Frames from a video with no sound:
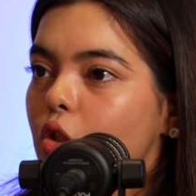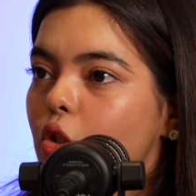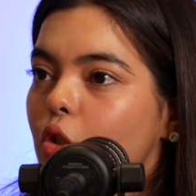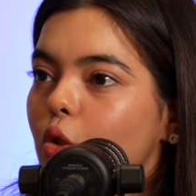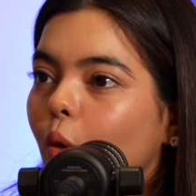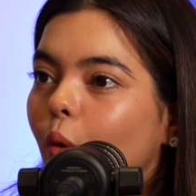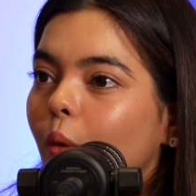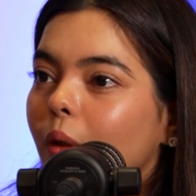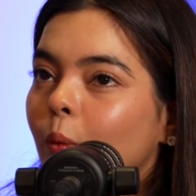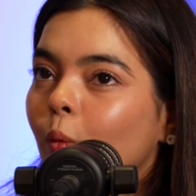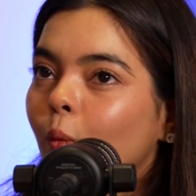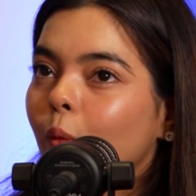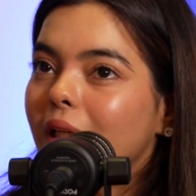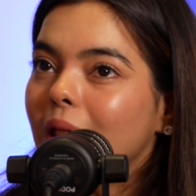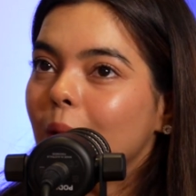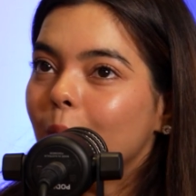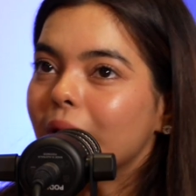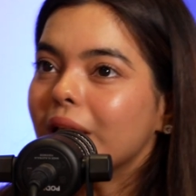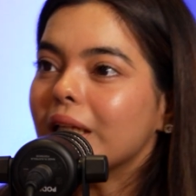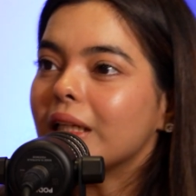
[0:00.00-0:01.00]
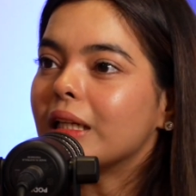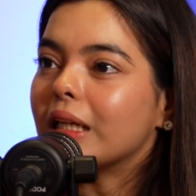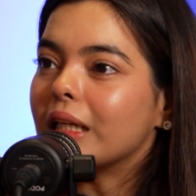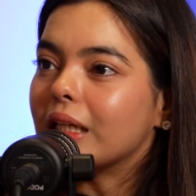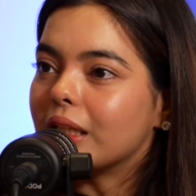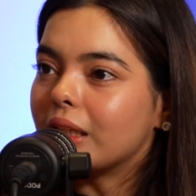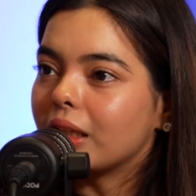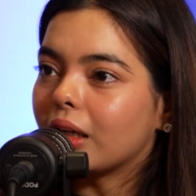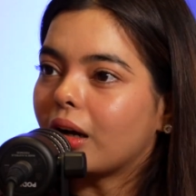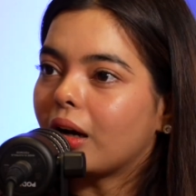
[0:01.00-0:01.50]
So even in
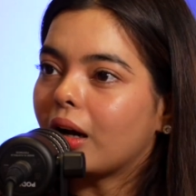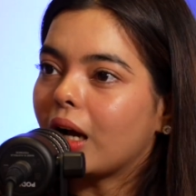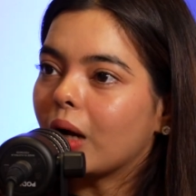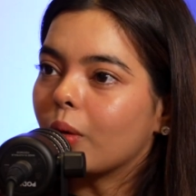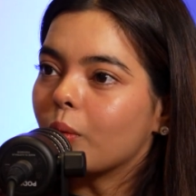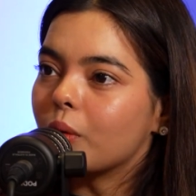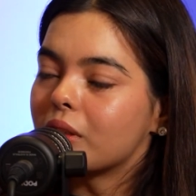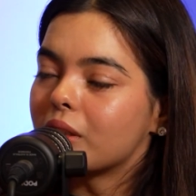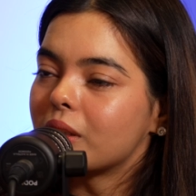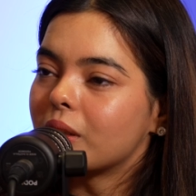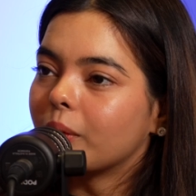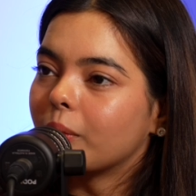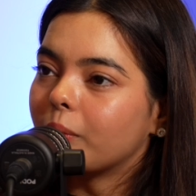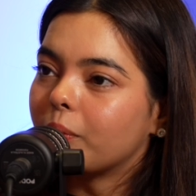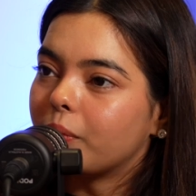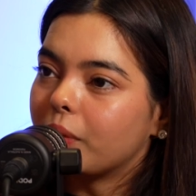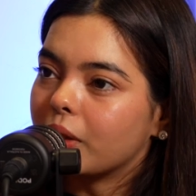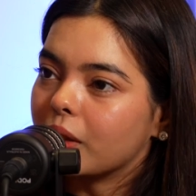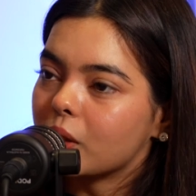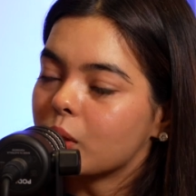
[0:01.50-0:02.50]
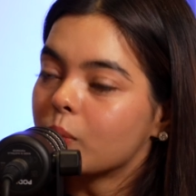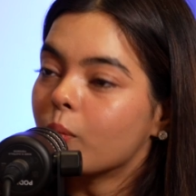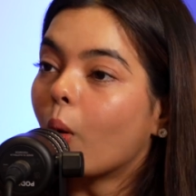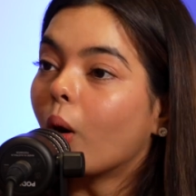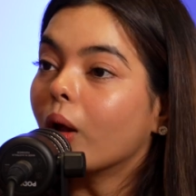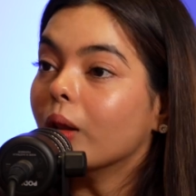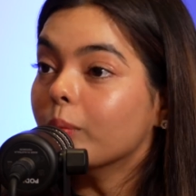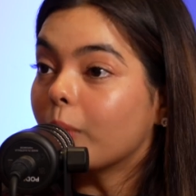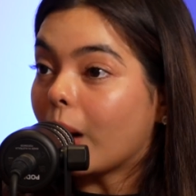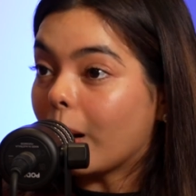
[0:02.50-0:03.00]
India, I was in a
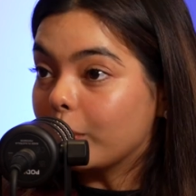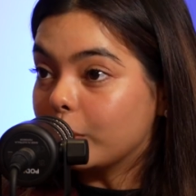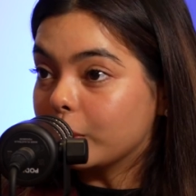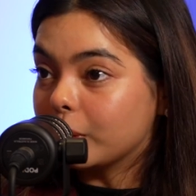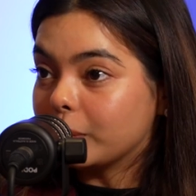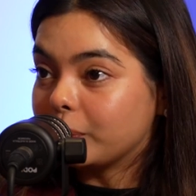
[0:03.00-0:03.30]
small bubble.